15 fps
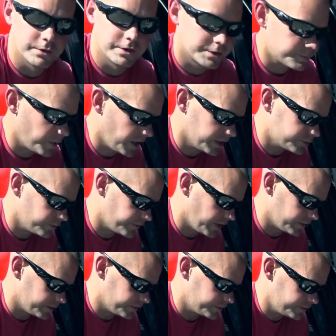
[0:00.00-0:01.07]
in this box we've
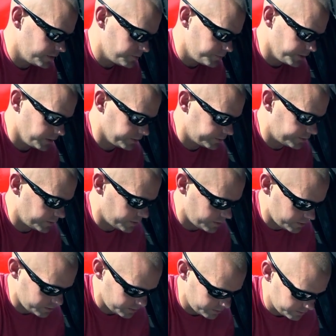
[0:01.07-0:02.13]
got the seat belts
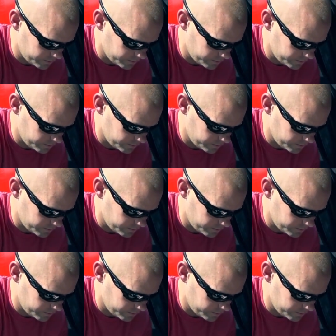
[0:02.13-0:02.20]
here.